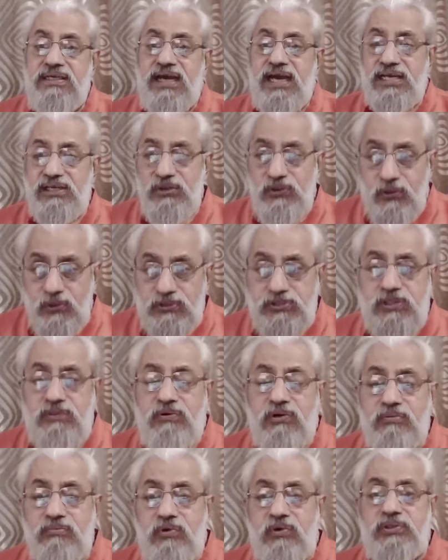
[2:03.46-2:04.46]
and you also
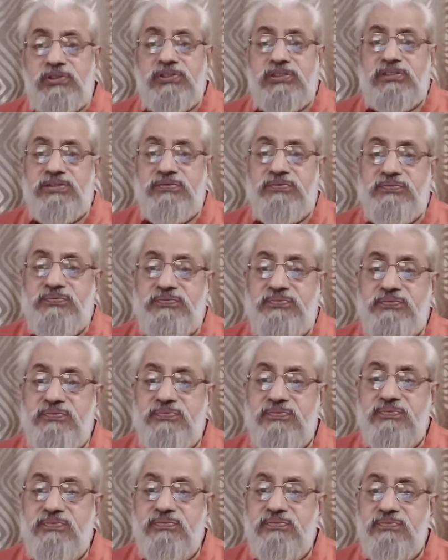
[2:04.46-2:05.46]
want moksha.
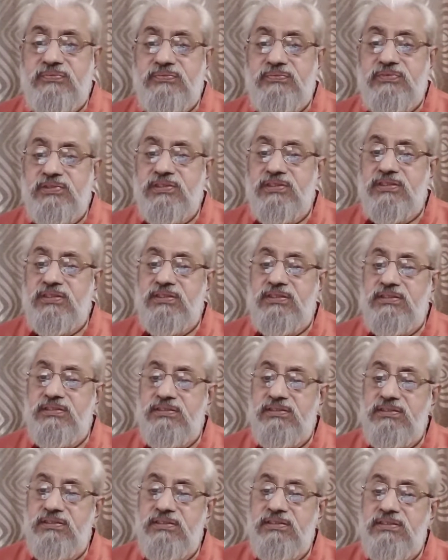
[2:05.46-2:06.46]
Okay?
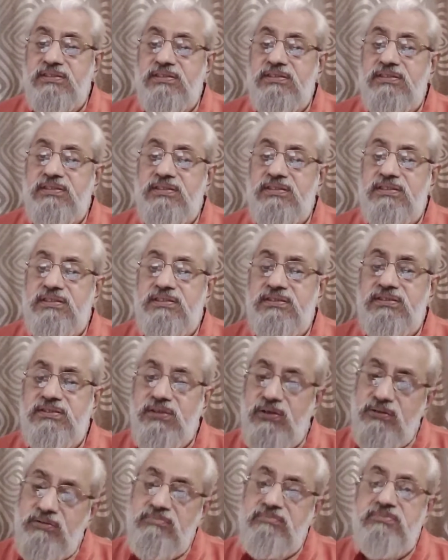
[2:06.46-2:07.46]

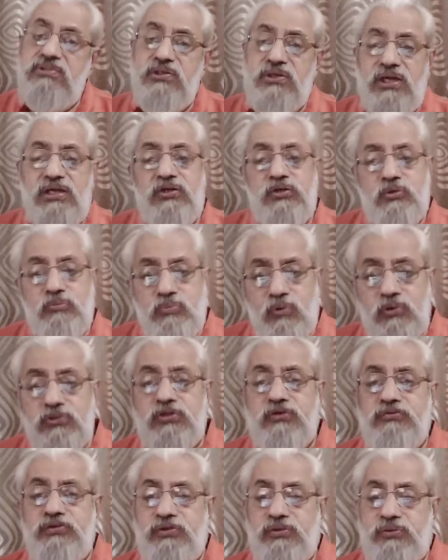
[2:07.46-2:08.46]
So you can do both
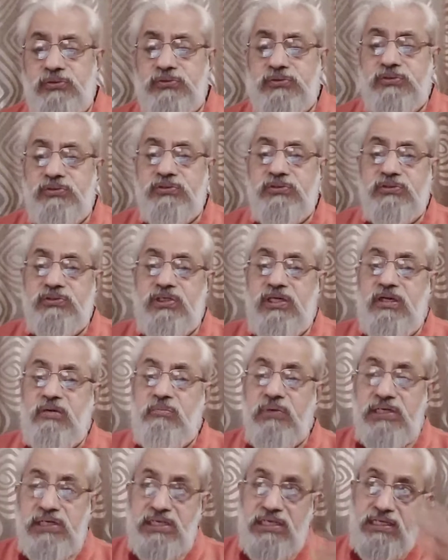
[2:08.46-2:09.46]
of it also.
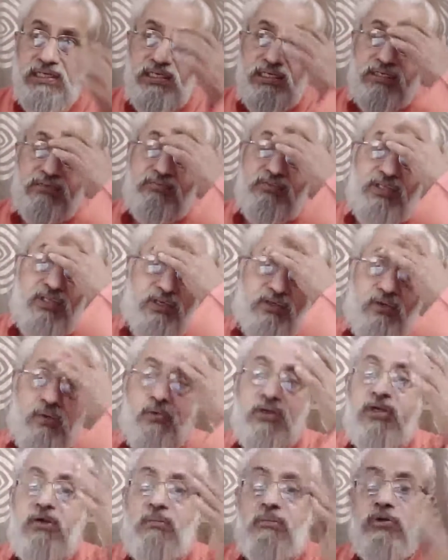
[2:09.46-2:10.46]
But here we are
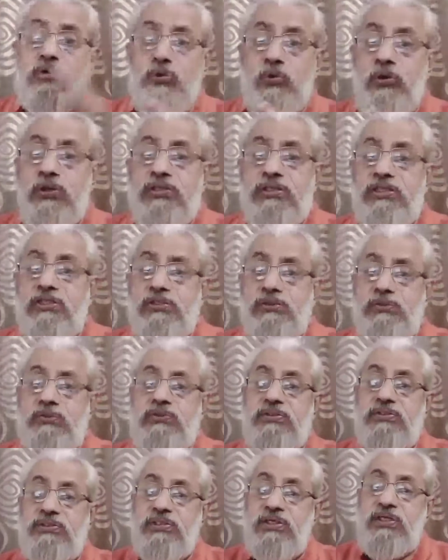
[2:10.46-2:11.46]
talking about knowing the
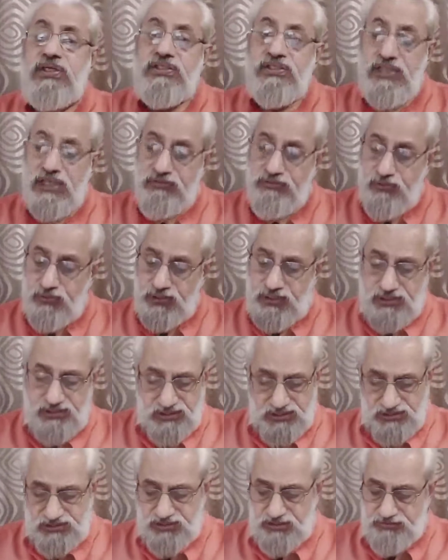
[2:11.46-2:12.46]
truth. Therefore, he
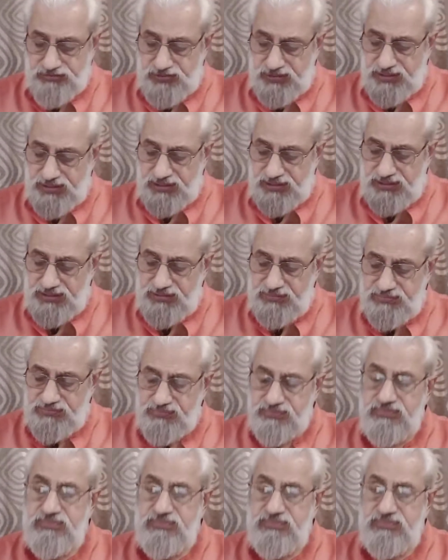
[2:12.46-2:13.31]
says definitely